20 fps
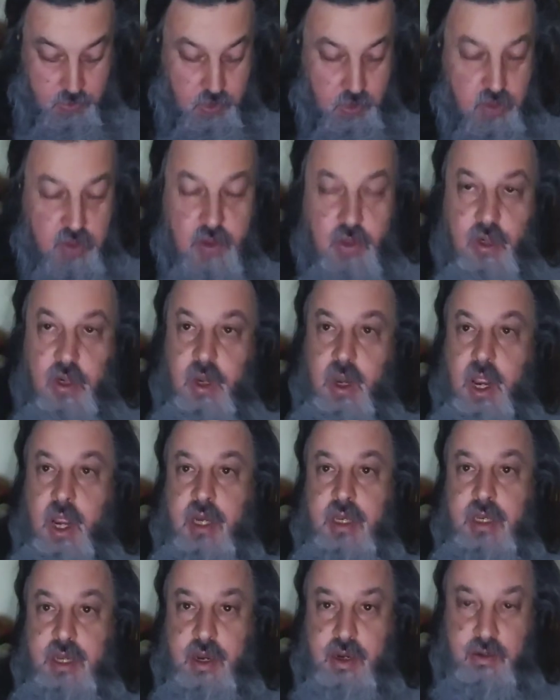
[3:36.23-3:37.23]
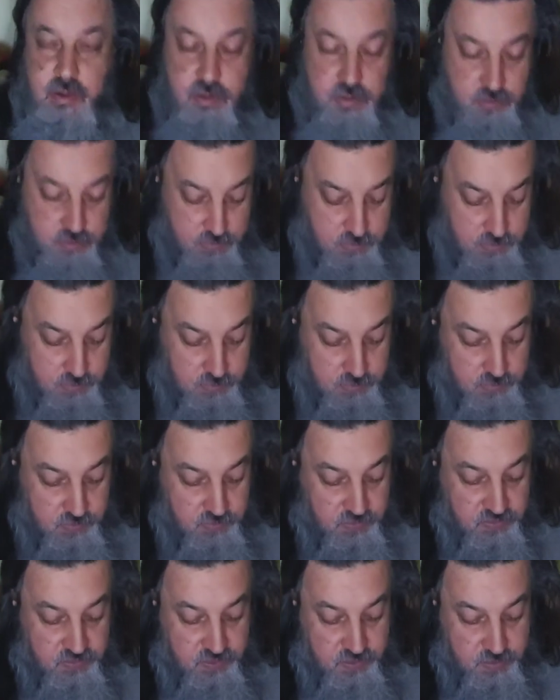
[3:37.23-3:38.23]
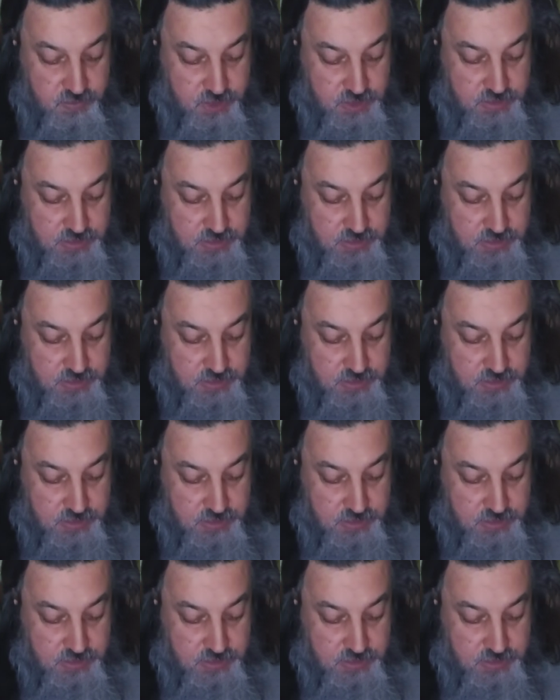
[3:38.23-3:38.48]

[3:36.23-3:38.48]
sort of knocked out from my